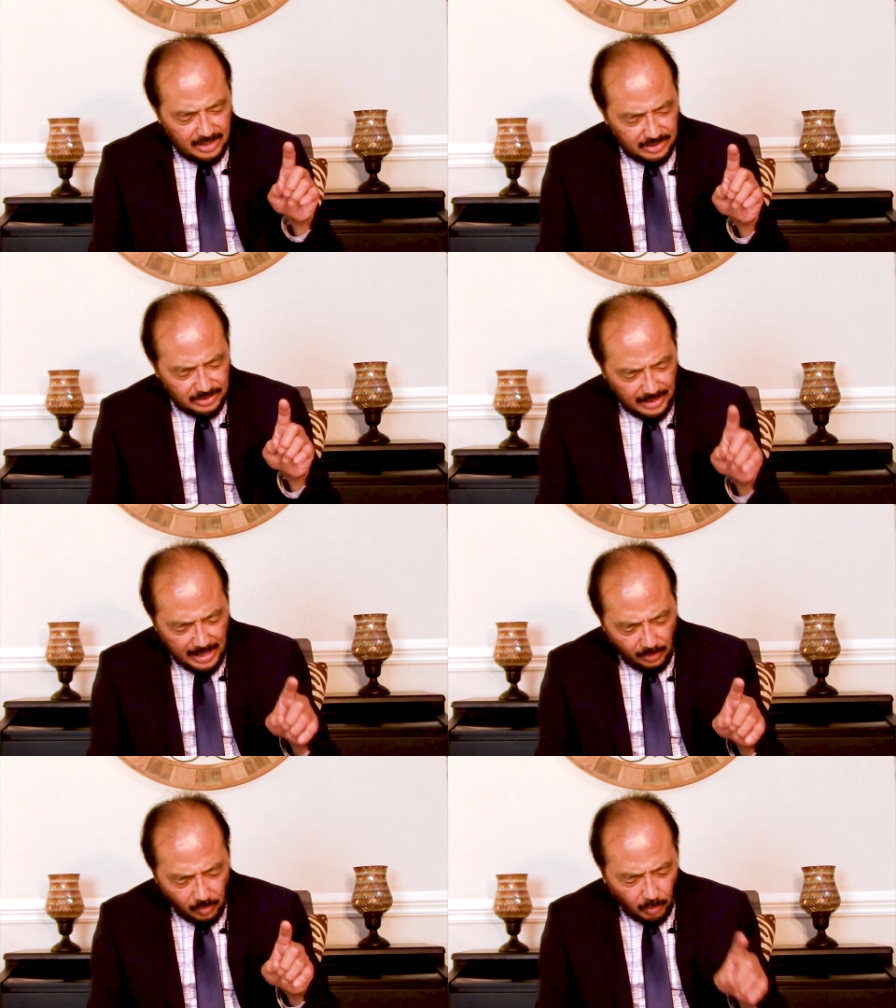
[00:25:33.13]

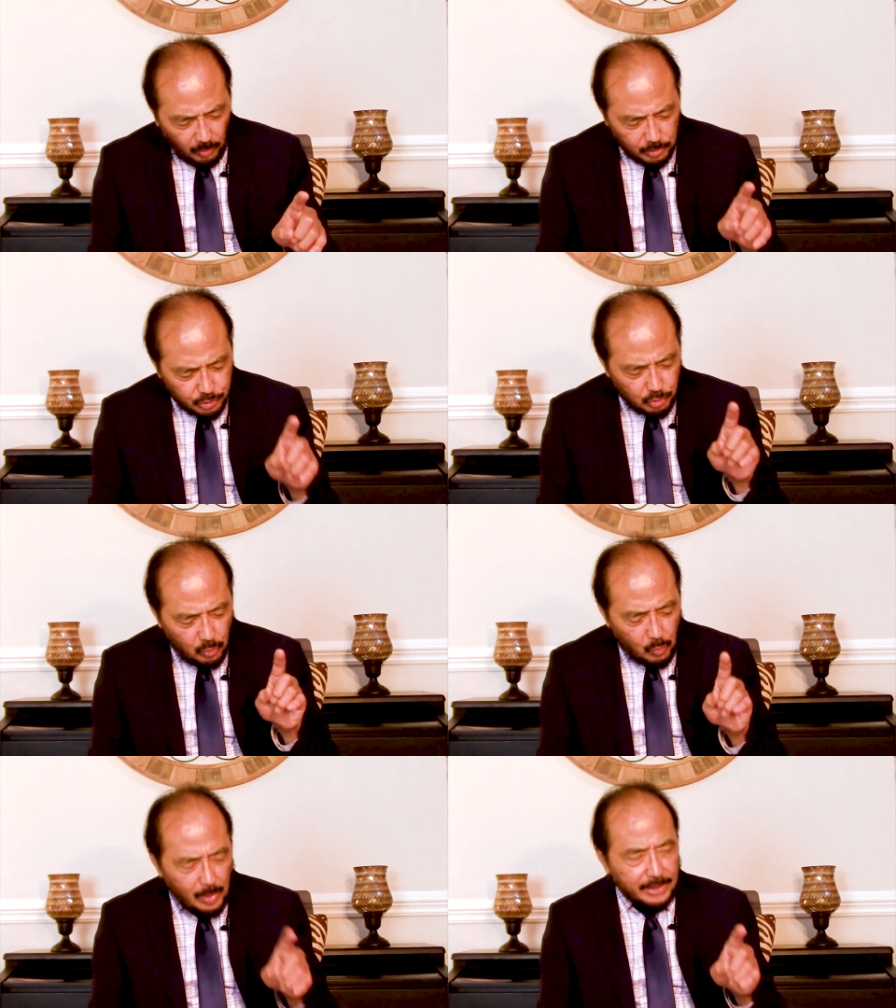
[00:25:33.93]
Thou also
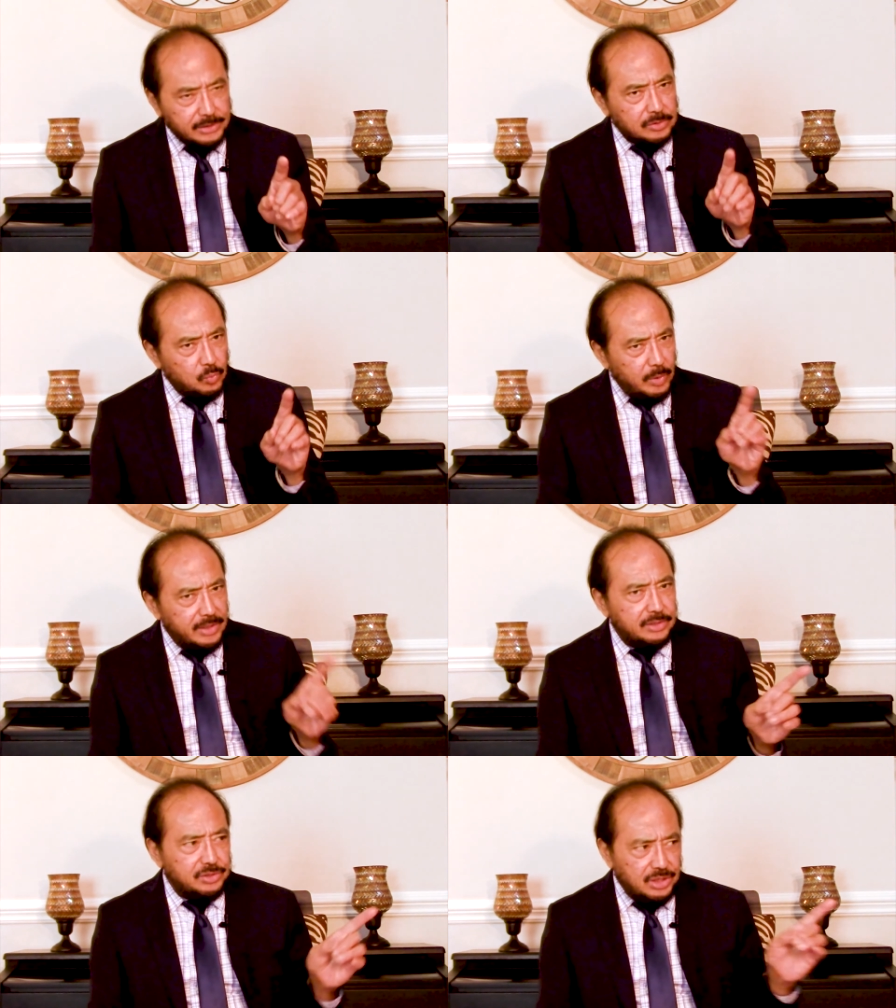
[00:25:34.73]
wast
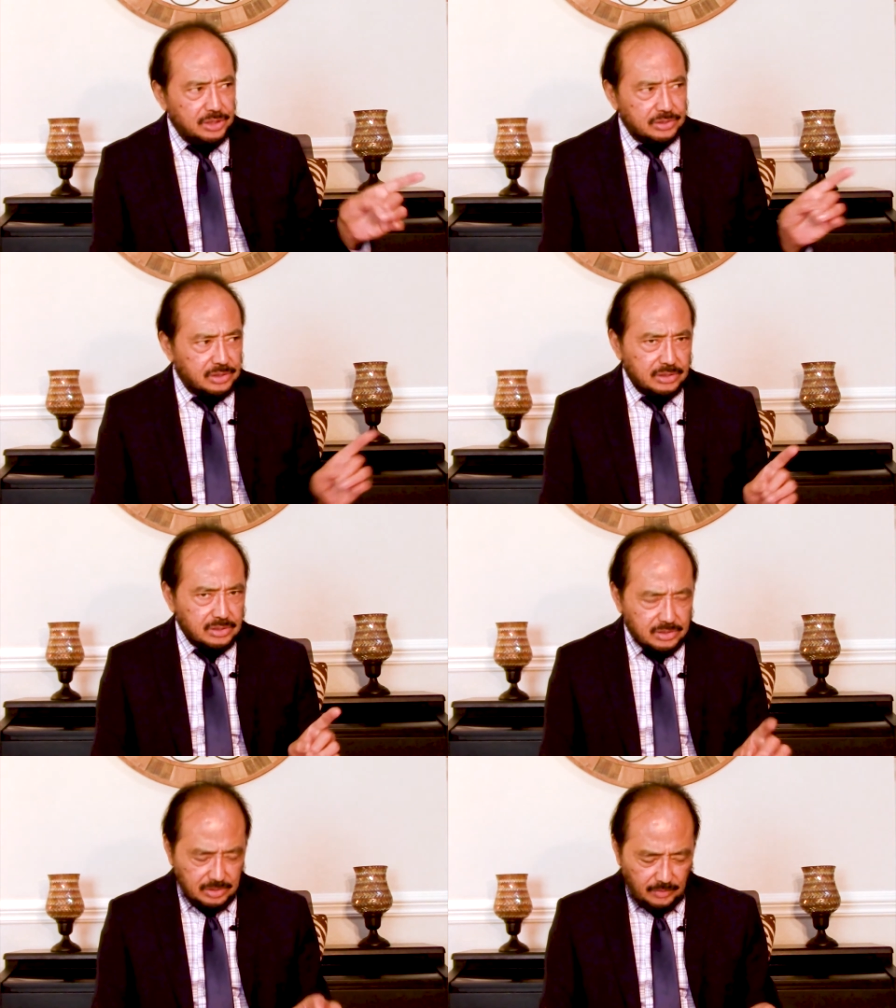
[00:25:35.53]
with
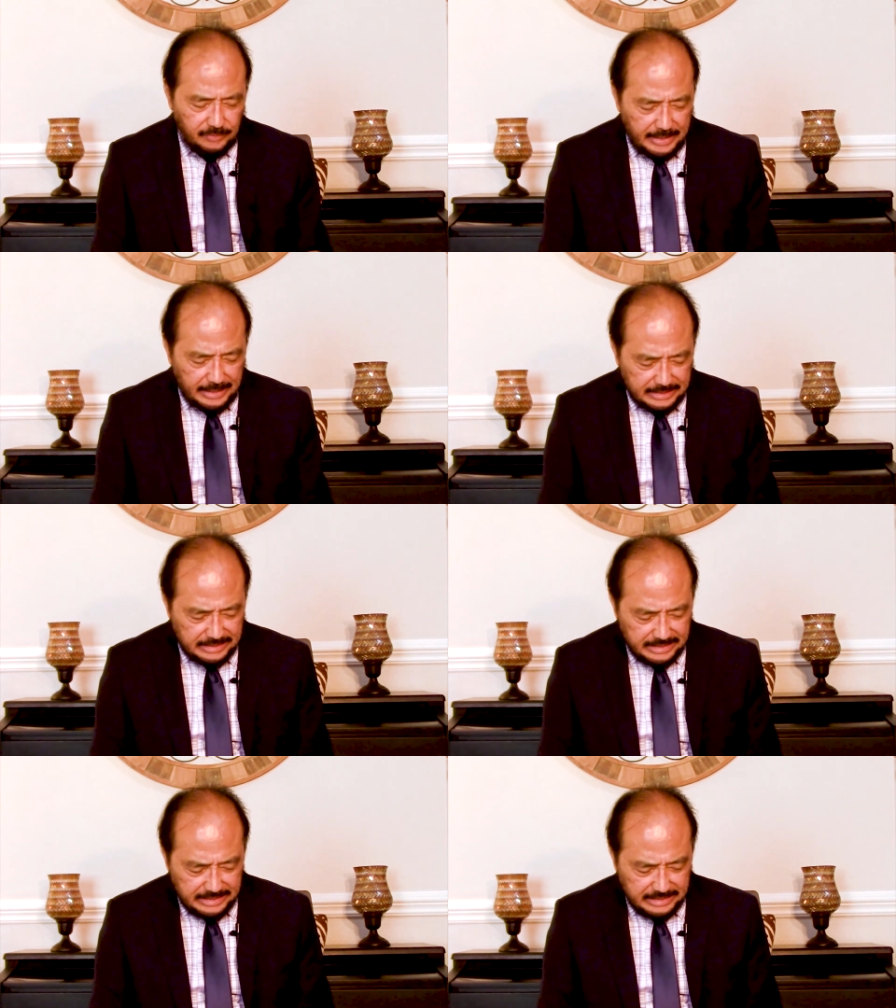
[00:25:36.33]
Jesus of
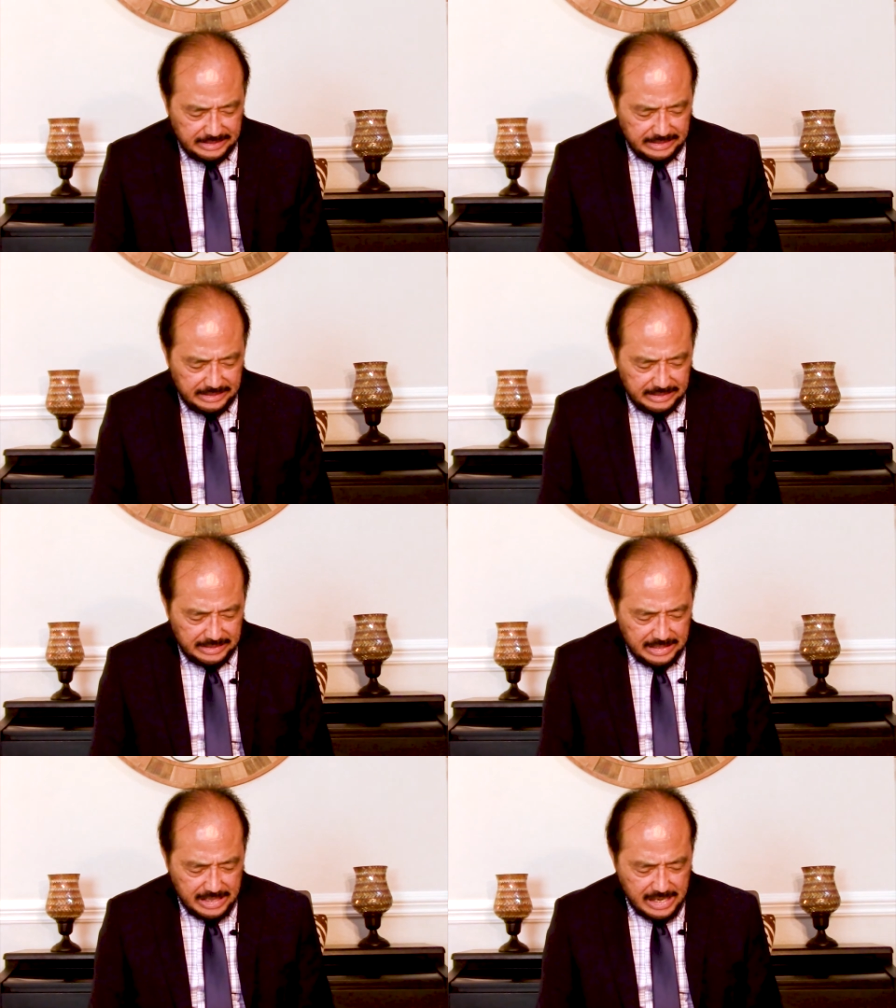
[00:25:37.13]
Galilee.
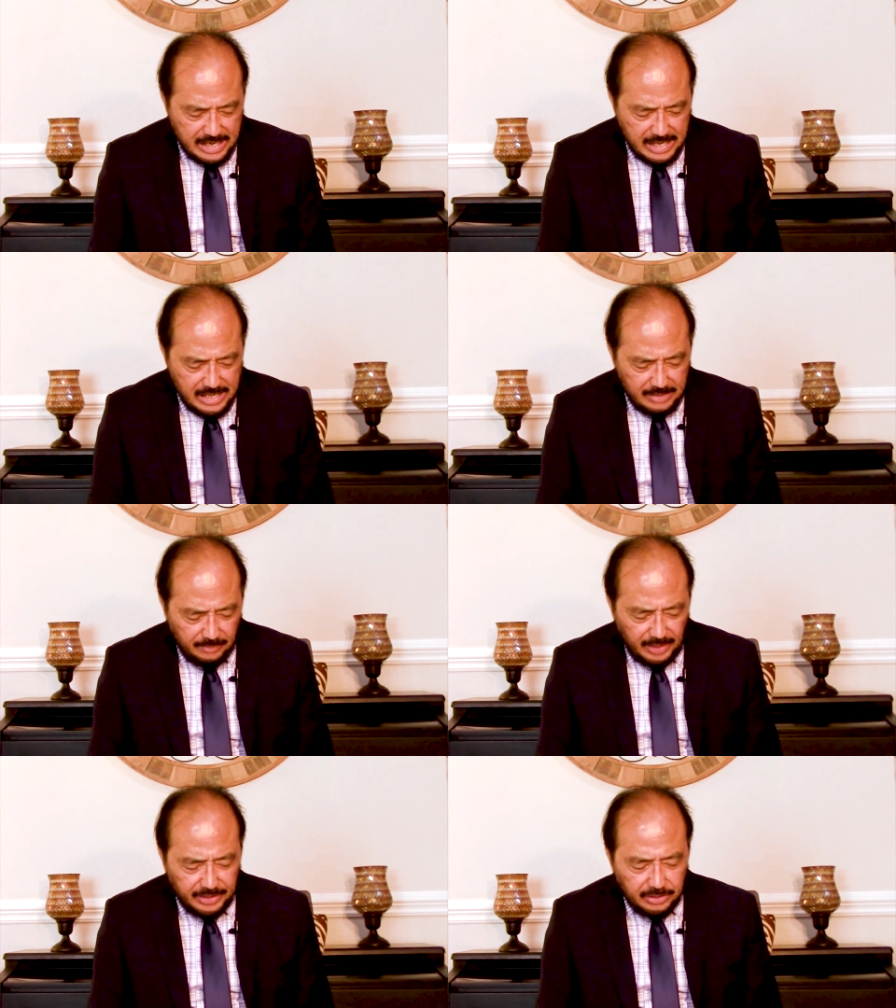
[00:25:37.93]

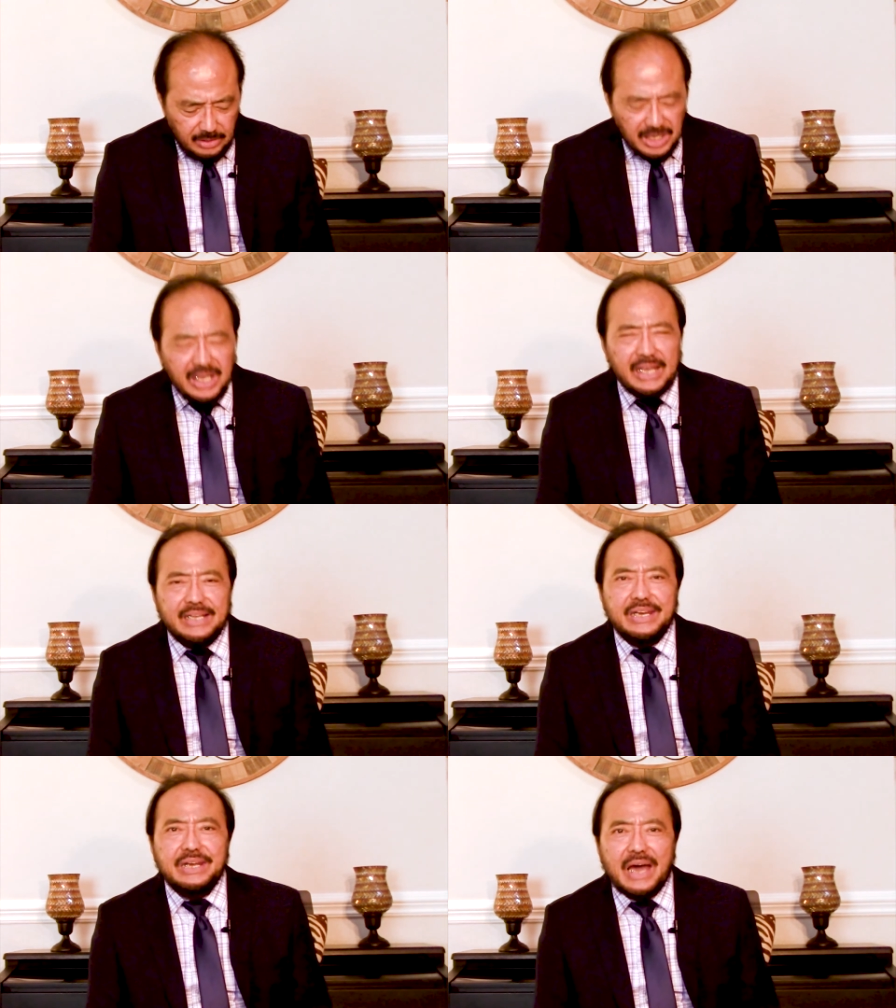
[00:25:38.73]
But he
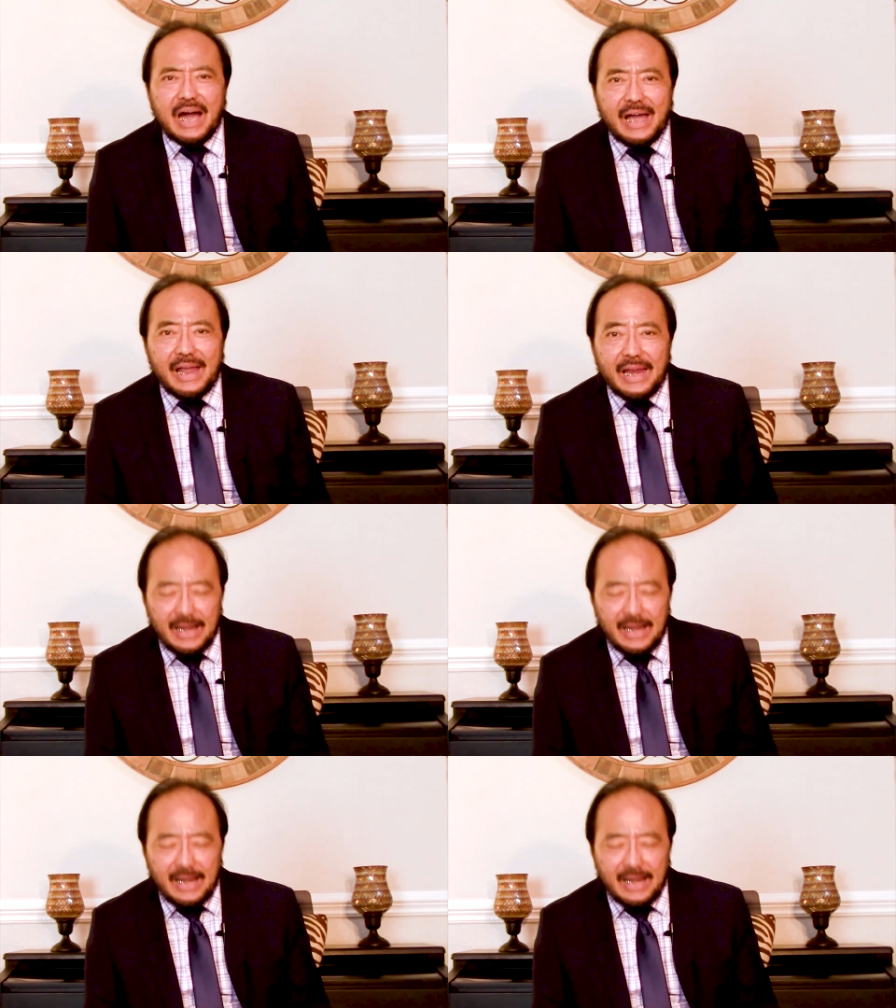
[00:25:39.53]
denied.